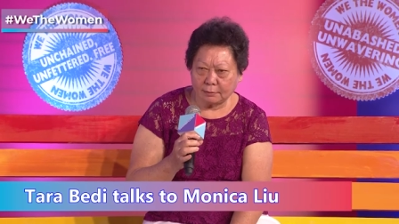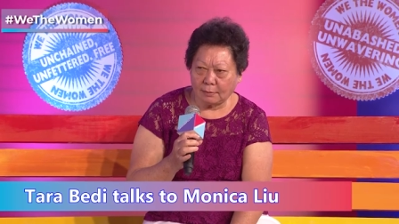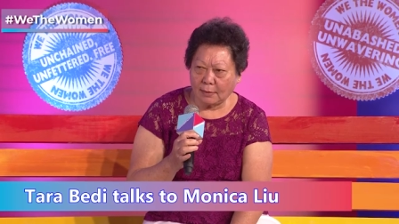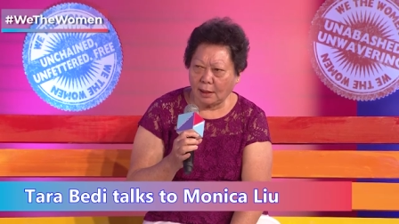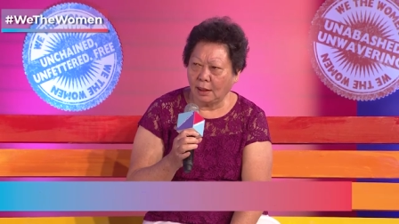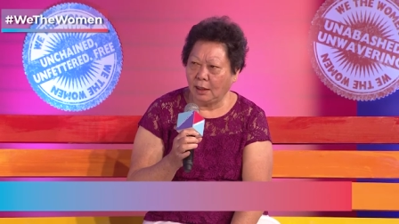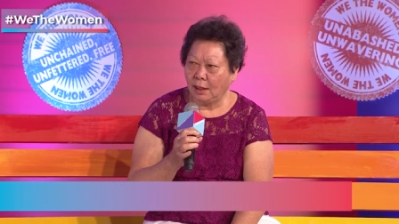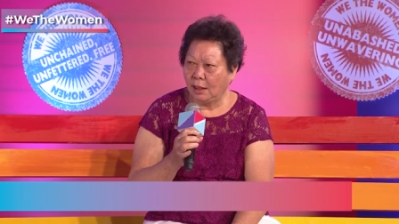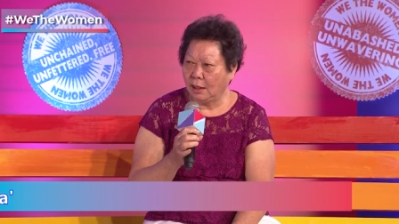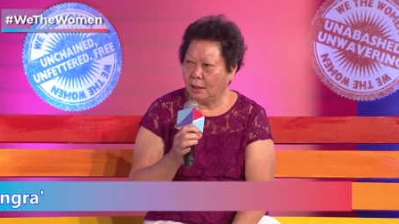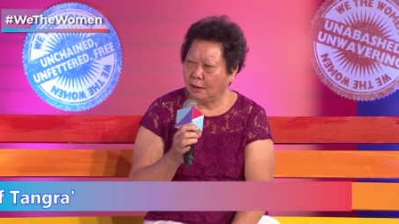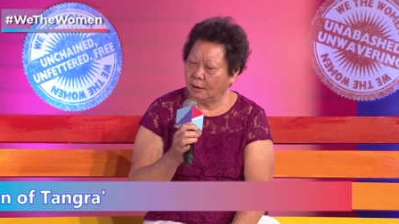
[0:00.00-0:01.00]
So how do you
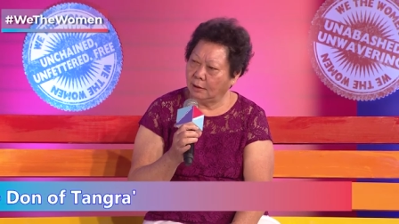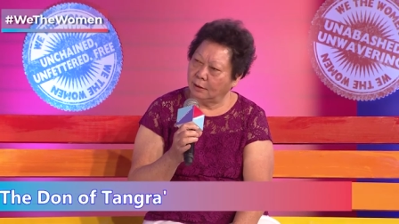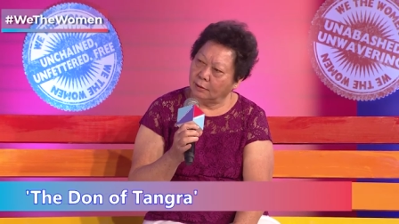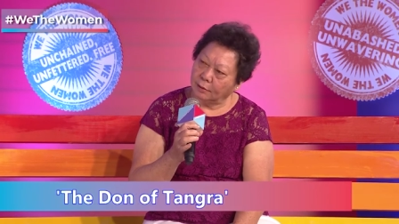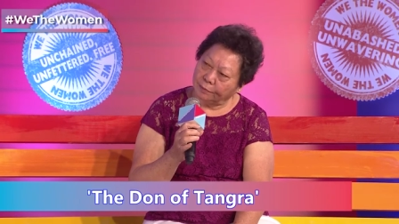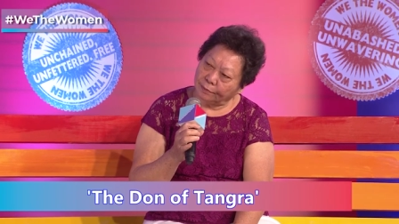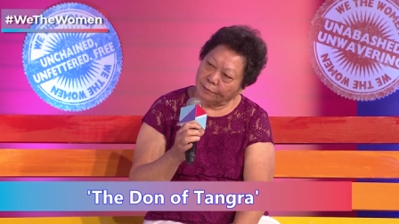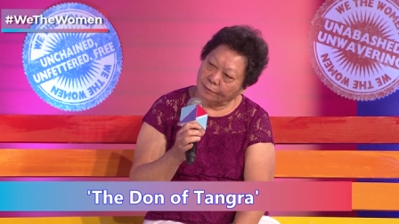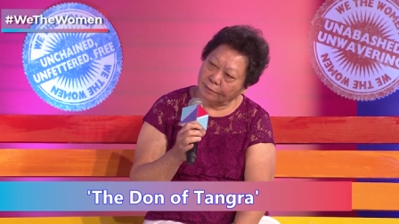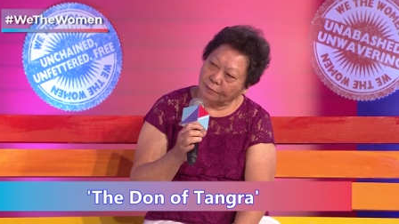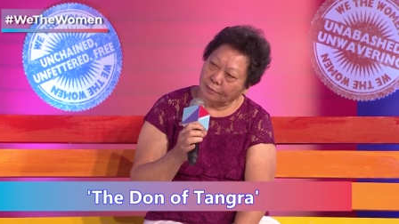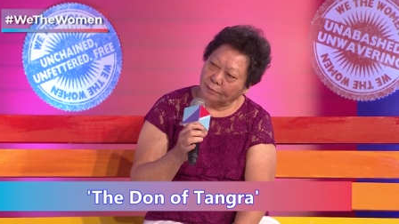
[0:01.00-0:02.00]
go from
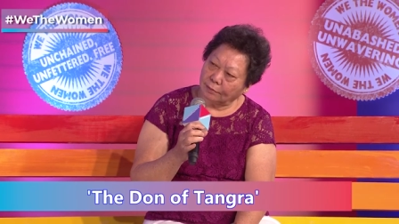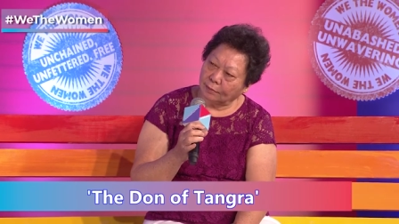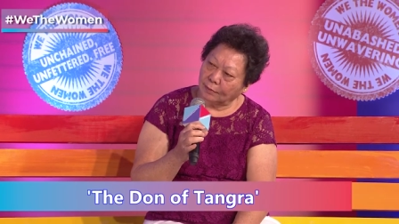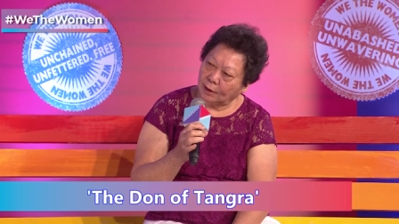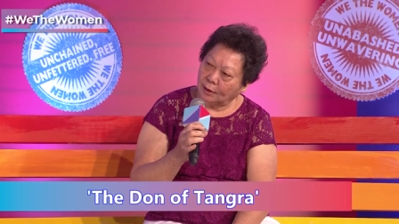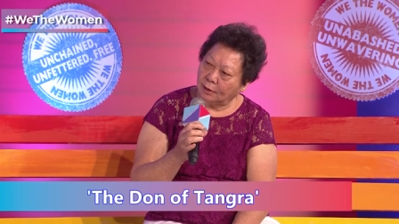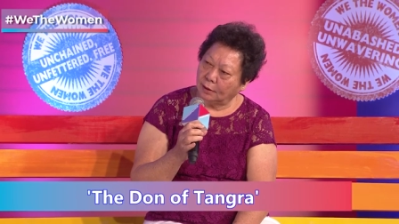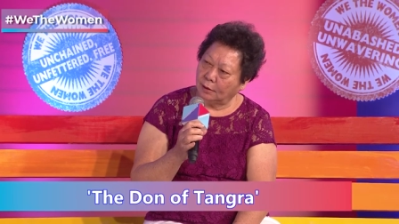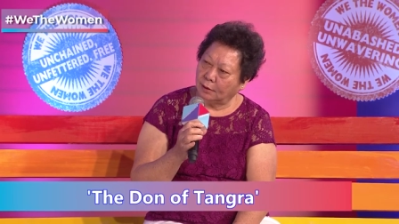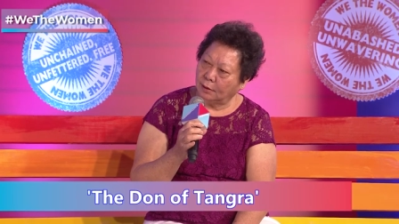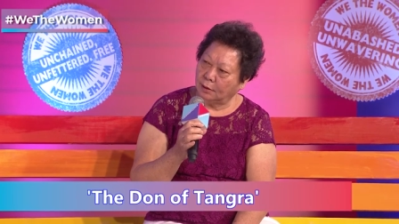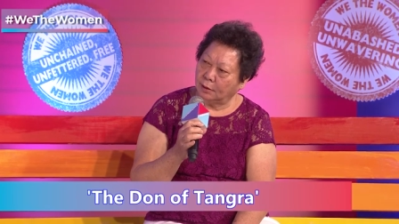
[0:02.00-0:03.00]
selling, getting a small
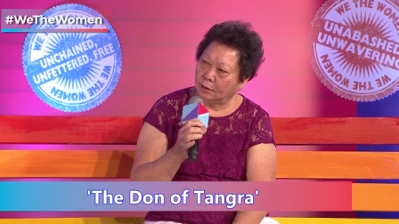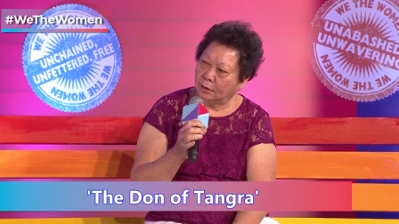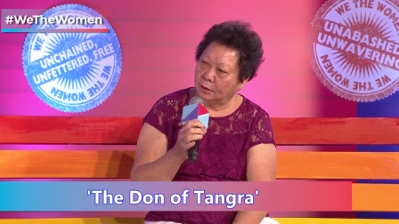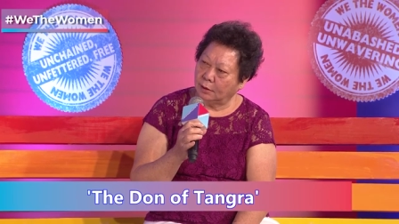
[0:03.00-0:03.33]
commission here